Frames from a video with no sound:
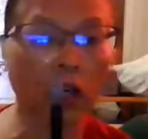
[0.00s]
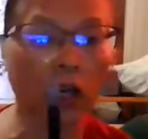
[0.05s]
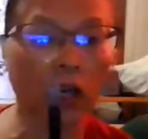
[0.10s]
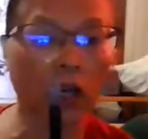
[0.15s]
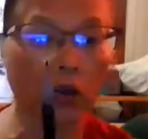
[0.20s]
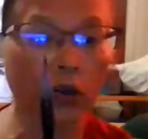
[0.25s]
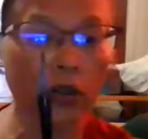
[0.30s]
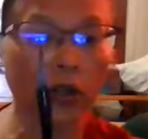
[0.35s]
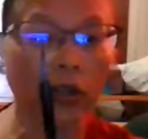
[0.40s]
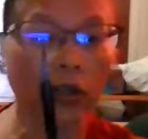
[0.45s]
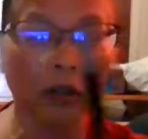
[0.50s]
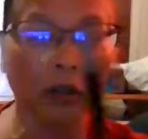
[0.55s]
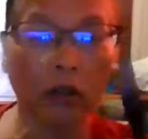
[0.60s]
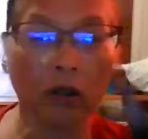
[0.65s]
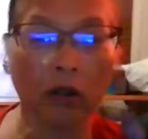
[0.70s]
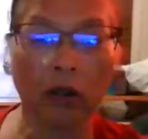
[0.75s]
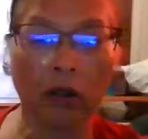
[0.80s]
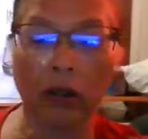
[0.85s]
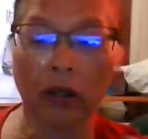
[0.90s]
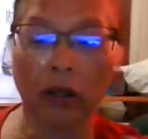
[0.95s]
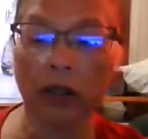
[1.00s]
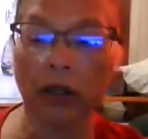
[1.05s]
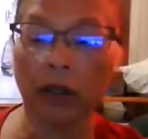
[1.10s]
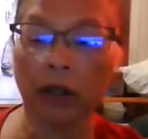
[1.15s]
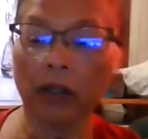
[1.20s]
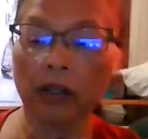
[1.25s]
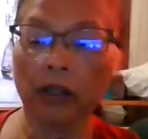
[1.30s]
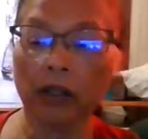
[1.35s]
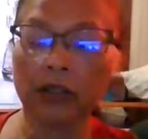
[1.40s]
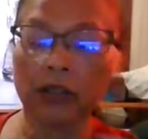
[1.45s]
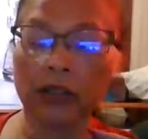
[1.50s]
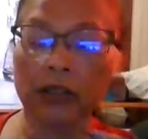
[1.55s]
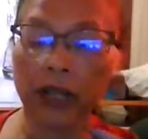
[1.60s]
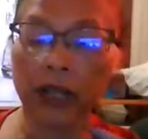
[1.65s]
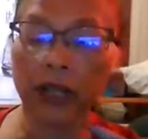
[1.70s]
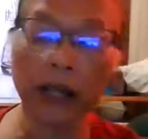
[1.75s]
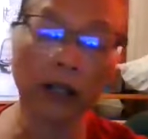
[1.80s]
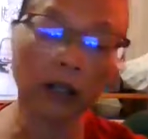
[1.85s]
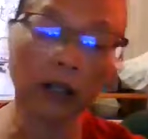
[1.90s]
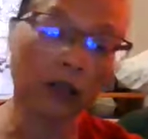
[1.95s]
load is to
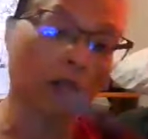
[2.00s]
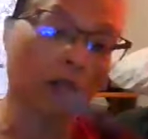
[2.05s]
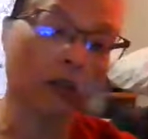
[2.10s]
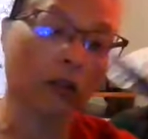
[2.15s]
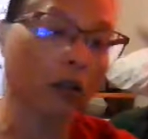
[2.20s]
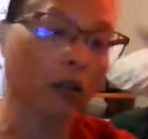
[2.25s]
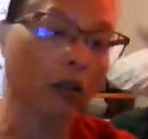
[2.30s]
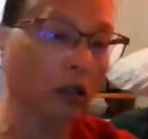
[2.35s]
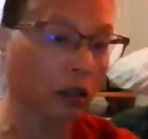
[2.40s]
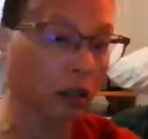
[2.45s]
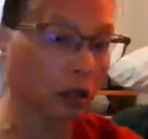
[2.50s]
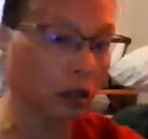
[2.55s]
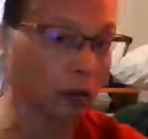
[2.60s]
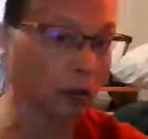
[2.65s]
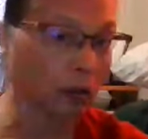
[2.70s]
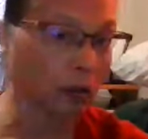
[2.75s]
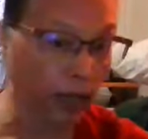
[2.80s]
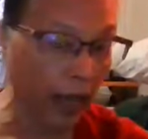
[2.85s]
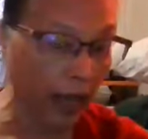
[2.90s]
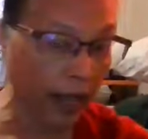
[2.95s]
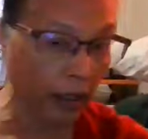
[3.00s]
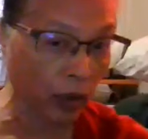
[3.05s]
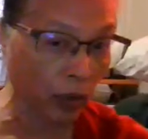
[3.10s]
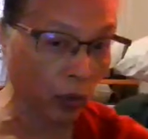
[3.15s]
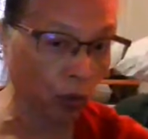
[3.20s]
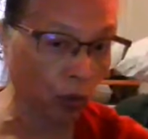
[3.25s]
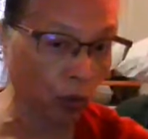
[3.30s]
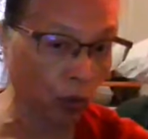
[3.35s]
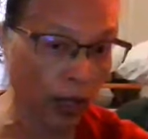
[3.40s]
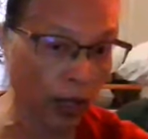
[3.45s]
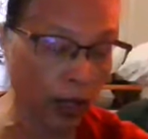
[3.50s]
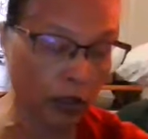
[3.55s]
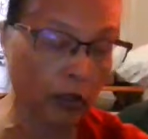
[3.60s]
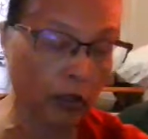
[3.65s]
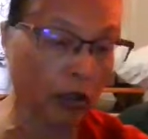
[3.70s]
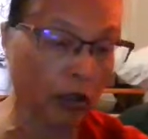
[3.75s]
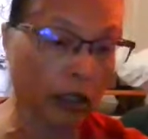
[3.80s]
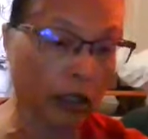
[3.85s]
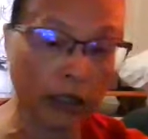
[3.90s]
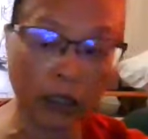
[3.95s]
take black and white
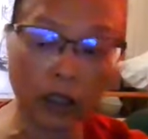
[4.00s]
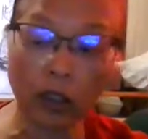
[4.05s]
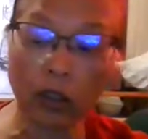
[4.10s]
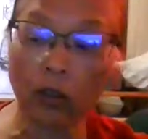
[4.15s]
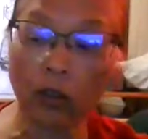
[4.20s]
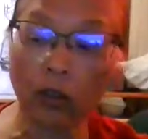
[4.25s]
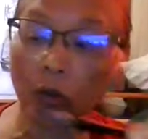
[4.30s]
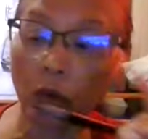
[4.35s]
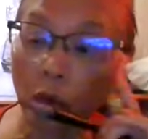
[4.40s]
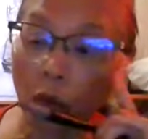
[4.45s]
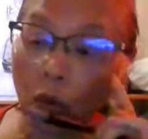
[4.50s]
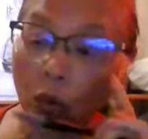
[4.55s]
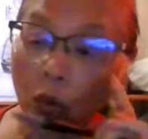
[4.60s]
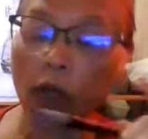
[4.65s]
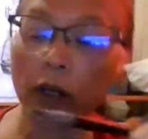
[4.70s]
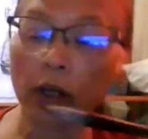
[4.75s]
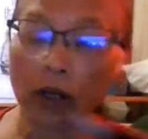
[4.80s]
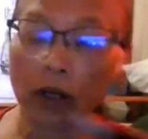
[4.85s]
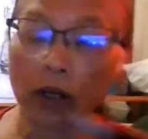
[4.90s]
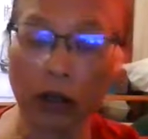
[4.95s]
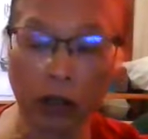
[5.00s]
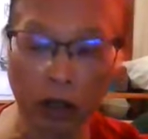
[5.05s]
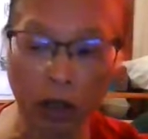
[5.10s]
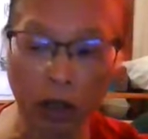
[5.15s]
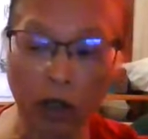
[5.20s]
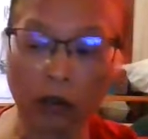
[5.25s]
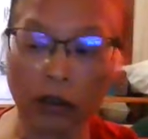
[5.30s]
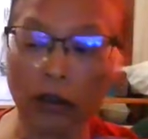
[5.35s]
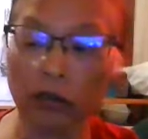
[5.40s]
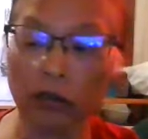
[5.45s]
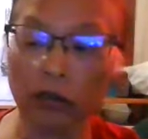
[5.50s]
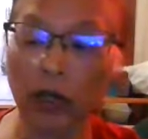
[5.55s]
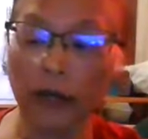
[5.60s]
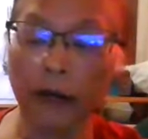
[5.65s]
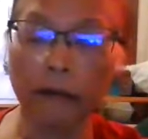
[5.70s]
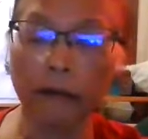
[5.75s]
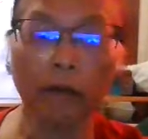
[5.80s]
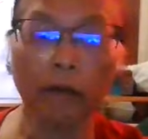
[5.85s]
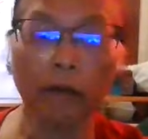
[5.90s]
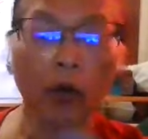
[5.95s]
ink or color,
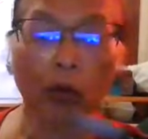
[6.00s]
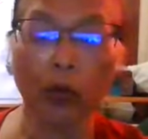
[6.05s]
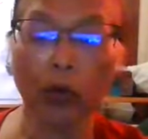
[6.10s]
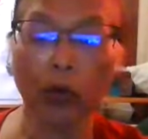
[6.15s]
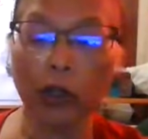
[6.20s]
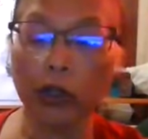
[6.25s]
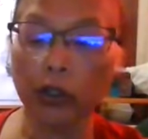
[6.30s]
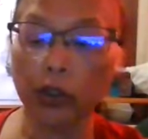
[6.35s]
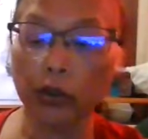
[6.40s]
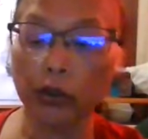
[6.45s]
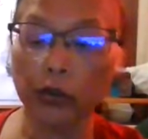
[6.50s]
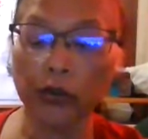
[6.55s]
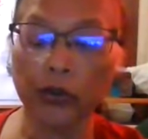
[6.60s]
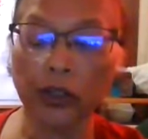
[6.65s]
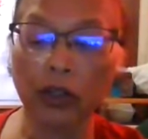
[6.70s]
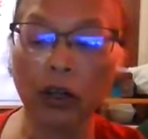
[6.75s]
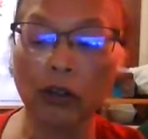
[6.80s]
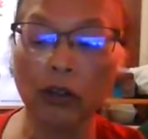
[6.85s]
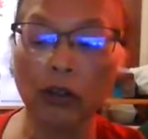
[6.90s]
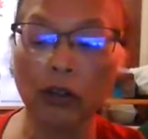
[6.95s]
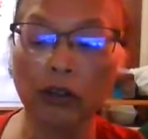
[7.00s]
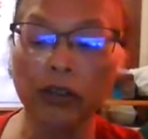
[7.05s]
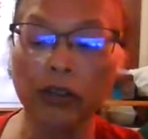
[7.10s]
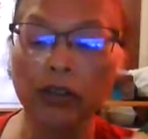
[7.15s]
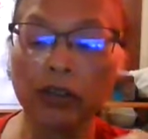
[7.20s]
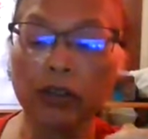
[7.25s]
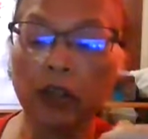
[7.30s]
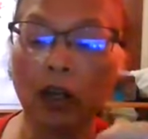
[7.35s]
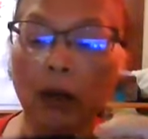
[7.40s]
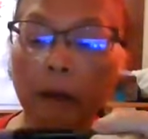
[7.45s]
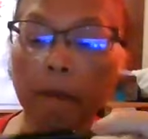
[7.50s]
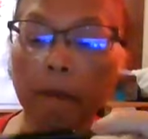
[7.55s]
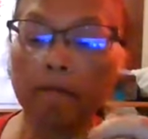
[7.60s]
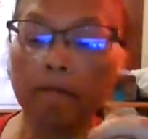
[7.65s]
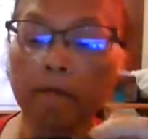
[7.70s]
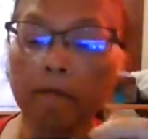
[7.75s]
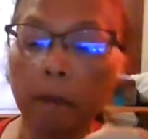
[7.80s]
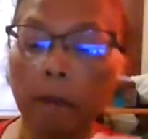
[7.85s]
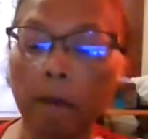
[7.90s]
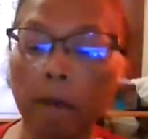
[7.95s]
right? We're going to use color this time.
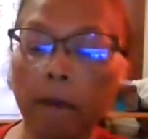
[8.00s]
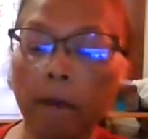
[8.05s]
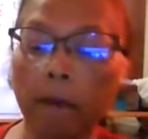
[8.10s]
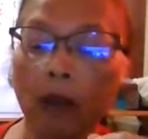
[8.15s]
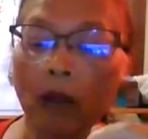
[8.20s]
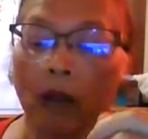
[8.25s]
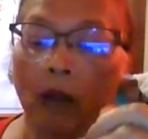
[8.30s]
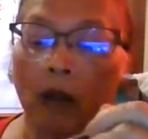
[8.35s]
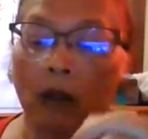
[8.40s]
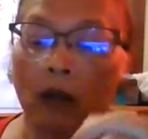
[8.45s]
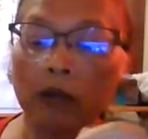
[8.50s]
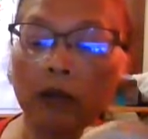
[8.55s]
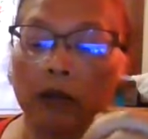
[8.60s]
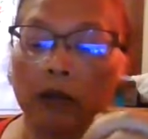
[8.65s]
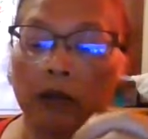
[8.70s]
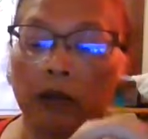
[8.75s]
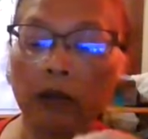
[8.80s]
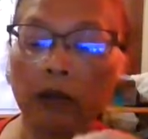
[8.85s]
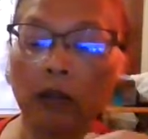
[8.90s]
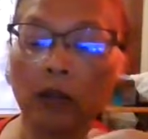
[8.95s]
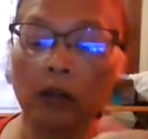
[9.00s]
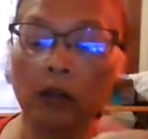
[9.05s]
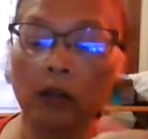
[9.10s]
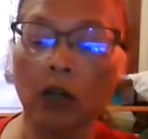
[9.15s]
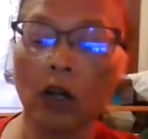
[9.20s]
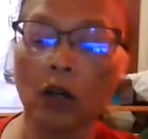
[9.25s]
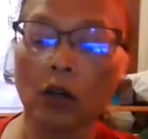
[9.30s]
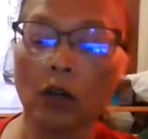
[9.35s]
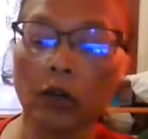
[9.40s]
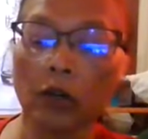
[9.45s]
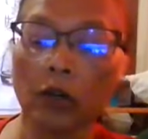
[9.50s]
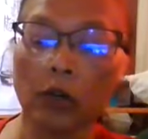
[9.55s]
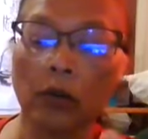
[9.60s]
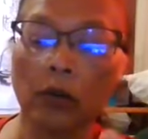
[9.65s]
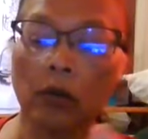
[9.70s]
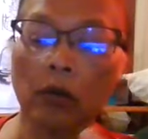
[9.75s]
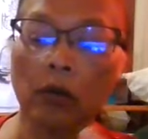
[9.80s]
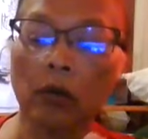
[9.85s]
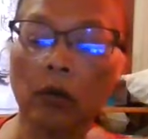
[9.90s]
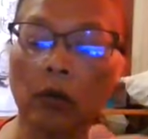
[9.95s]
Single load.
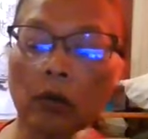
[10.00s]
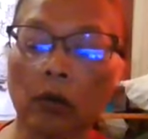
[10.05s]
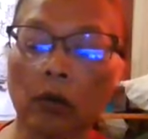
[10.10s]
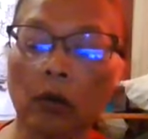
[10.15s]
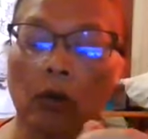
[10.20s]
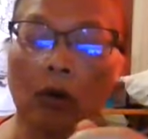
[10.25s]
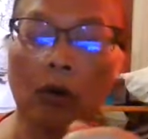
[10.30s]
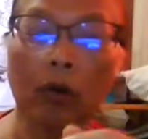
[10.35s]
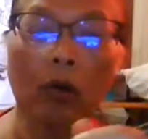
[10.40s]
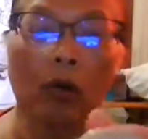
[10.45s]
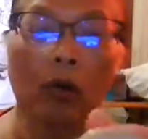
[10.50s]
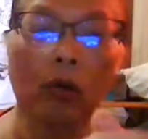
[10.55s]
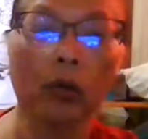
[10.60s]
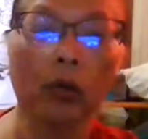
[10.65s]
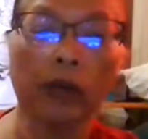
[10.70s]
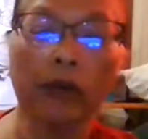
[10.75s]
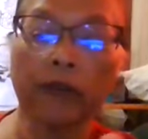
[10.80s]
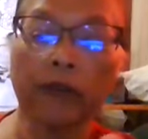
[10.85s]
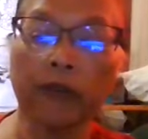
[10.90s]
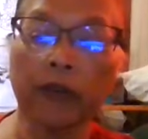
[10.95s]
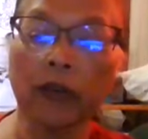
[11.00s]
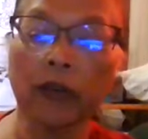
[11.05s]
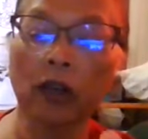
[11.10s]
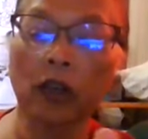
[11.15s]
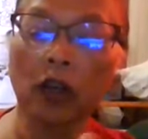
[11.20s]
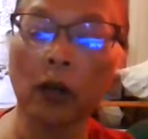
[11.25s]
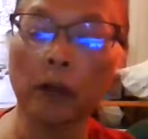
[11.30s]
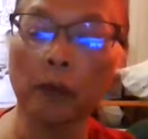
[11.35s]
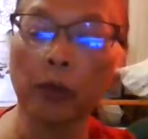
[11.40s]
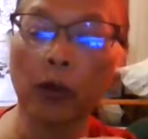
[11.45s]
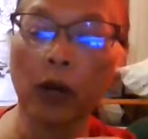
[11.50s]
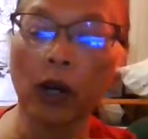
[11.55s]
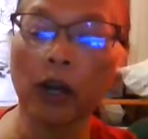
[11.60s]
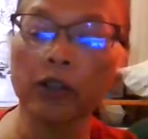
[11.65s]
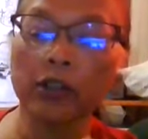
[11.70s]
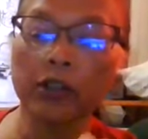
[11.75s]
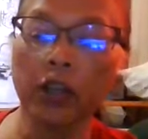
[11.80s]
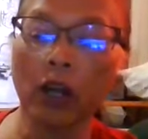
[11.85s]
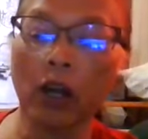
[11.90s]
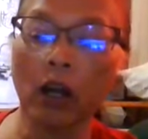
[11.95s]
We fill our
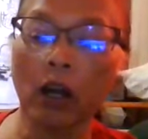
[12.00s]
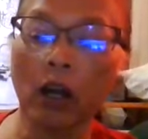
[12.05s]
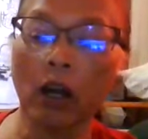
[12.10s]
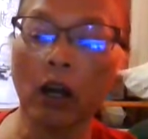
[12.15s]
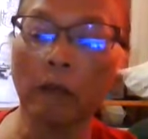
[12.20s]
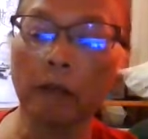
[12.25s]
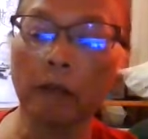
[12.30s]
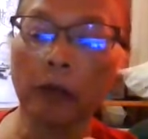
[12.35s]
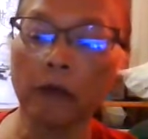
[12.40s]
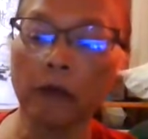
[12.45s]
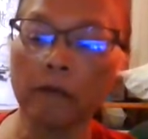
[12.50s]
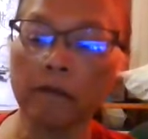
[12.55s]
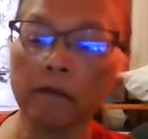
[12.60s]
brush up,